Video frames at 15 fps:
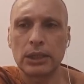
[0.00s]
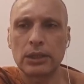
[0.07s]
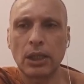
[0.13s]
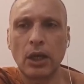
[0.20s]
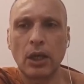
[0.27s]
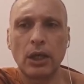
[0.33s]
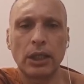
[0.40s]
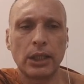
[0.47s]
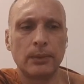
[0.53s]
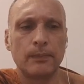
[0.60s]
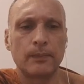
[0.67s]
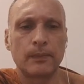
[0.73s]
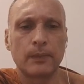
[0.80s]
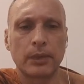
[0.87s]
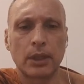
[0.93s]

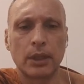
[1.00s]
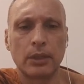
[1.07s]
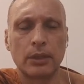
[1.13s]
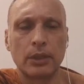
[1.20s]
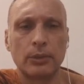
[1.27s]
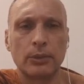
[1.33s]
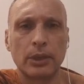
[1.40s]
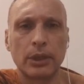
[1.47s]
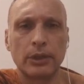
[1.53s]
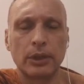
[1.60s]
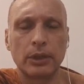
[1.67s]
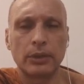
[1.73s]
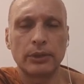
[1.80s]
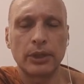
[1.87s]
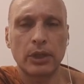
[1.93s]
Time,
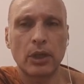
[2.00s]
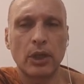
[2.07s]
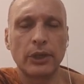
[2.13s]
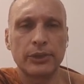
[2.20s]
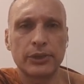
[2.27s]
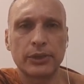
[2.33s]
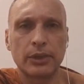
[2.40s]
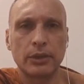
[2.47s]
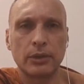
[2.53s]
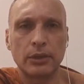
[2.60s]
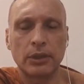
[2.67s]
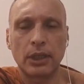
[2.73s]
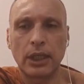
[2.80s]
the constant